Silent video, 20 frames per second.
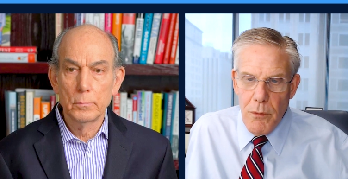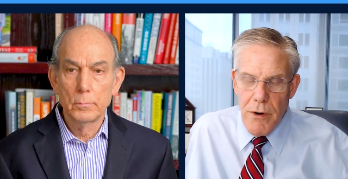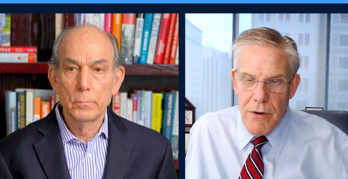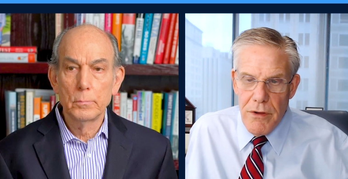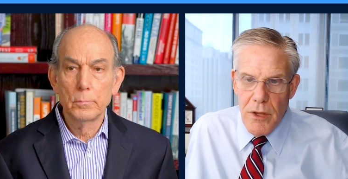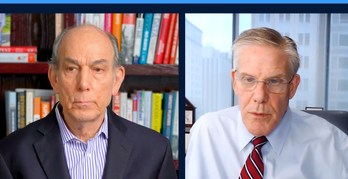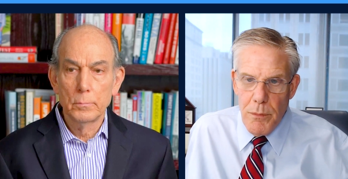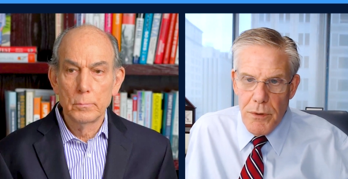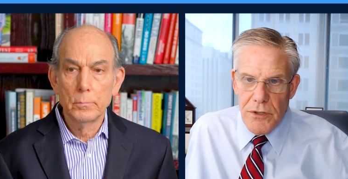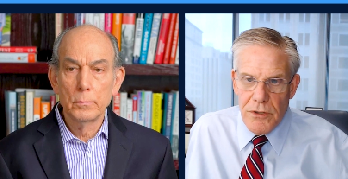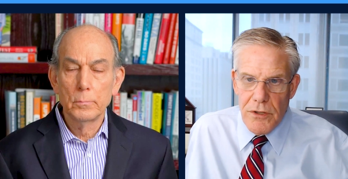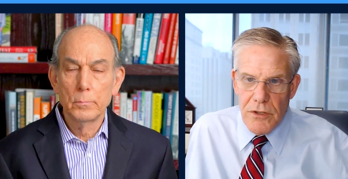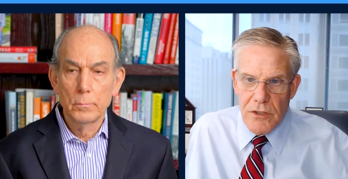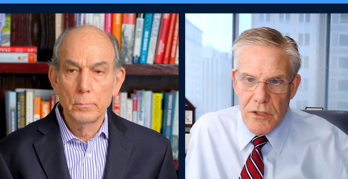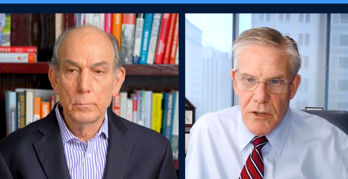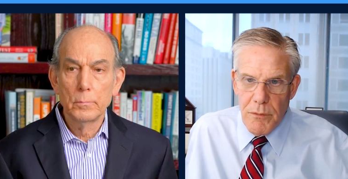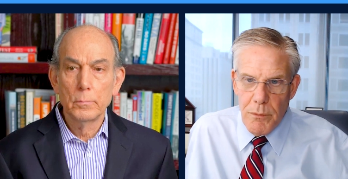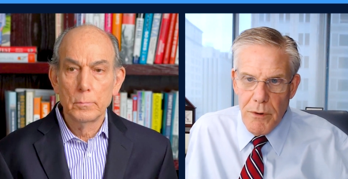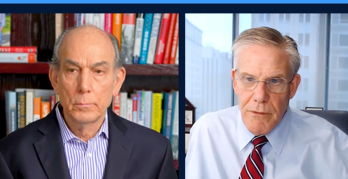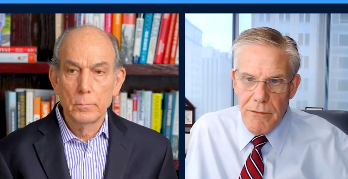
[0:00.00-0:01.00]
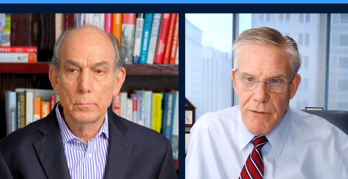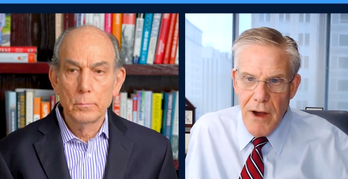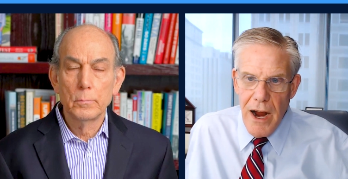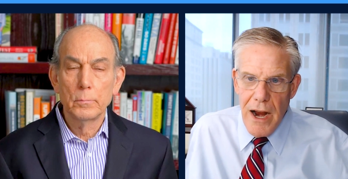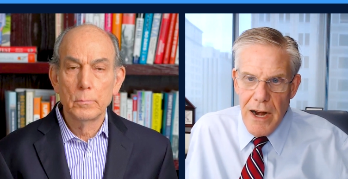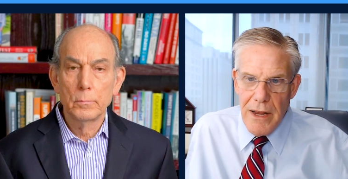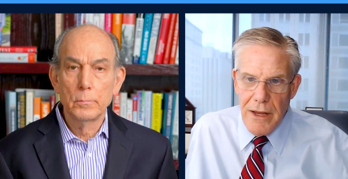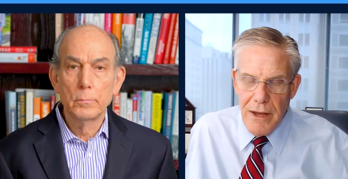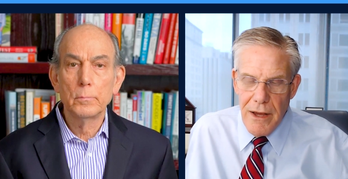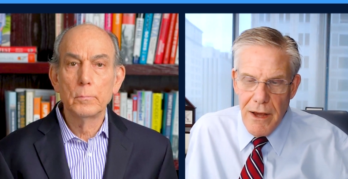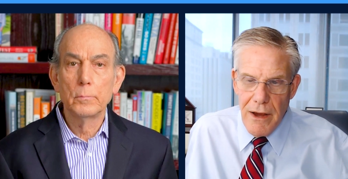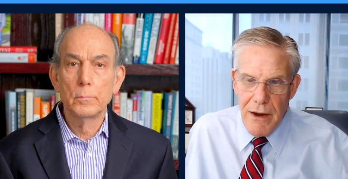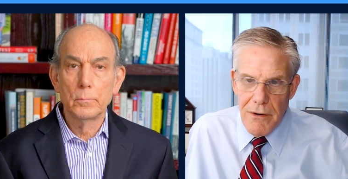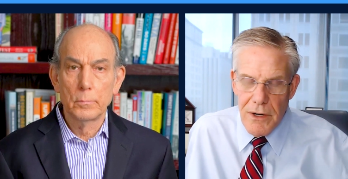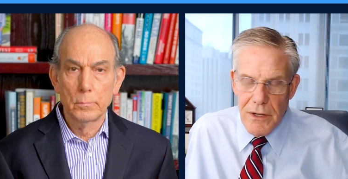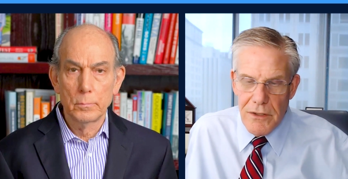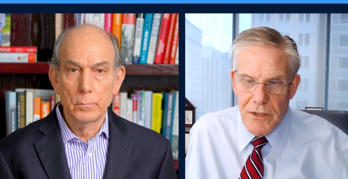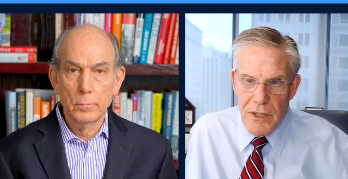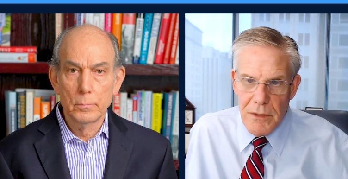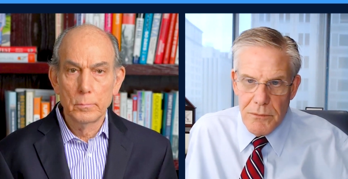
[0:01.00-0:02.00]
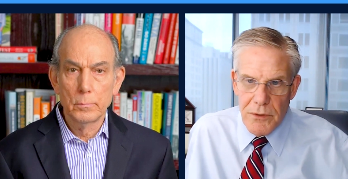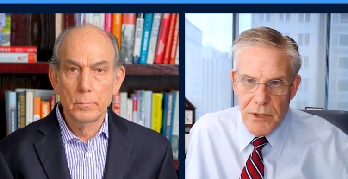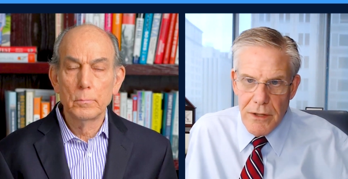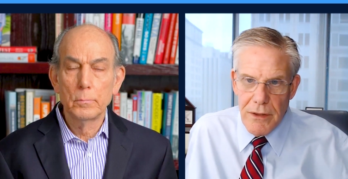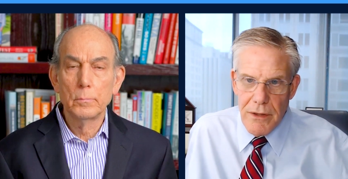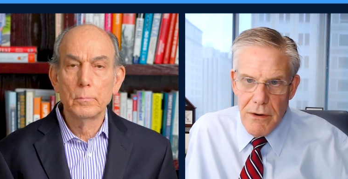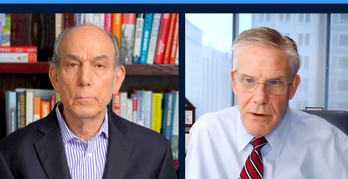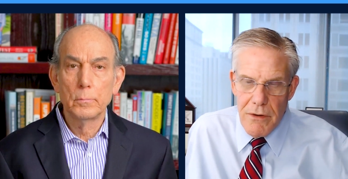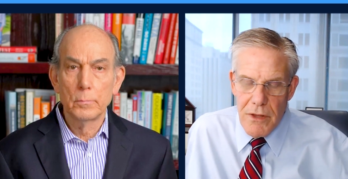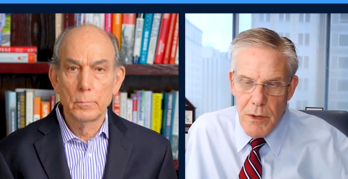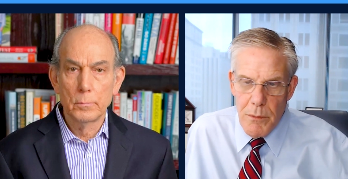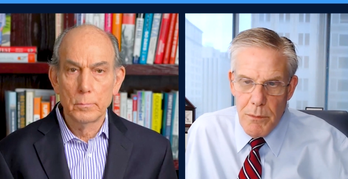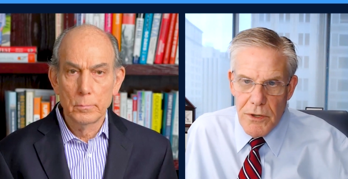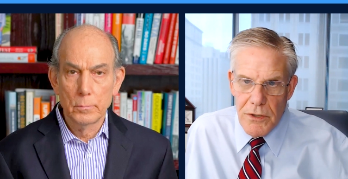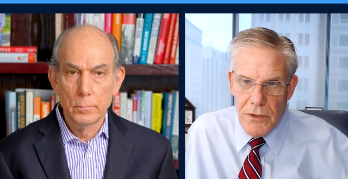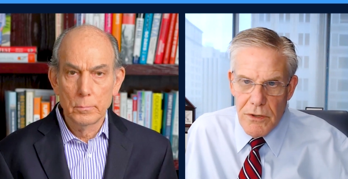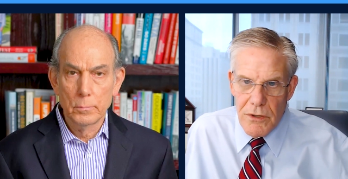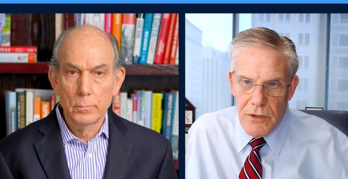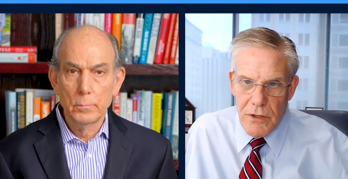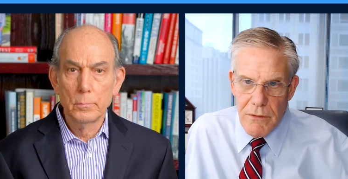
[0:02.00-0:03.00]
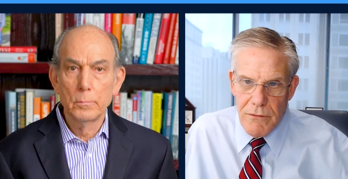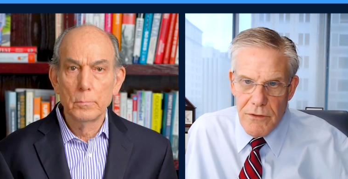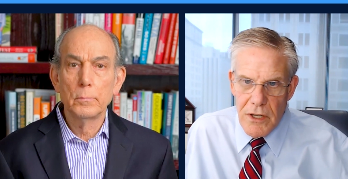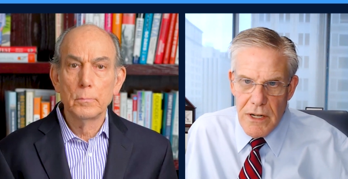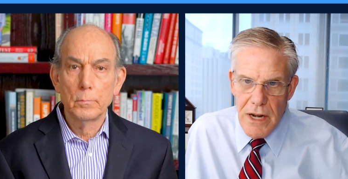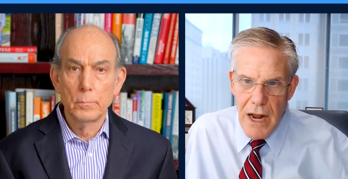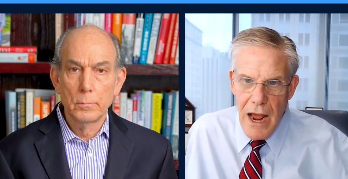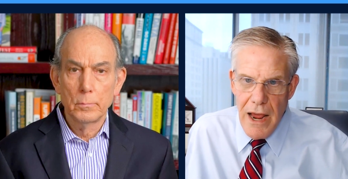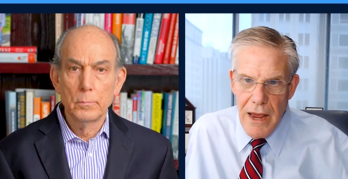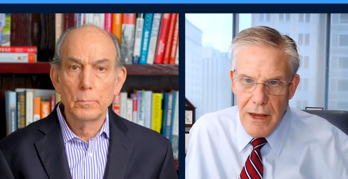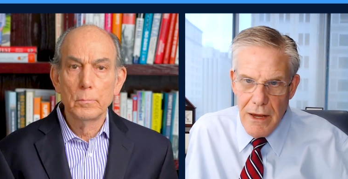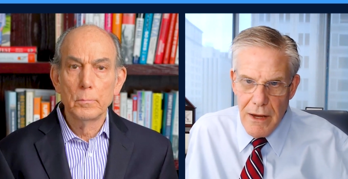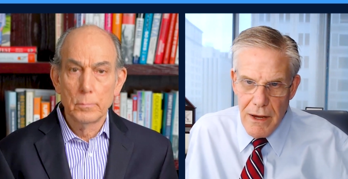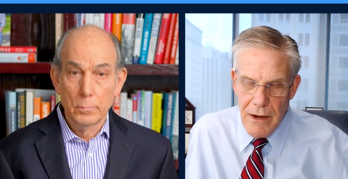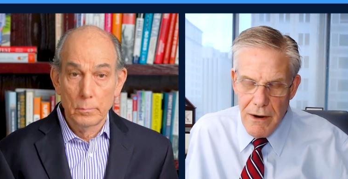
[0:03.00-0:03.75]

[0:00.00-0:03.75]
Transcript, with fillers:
Speaker 1: in the business of providing care, and it seems like they're in the business of denying care.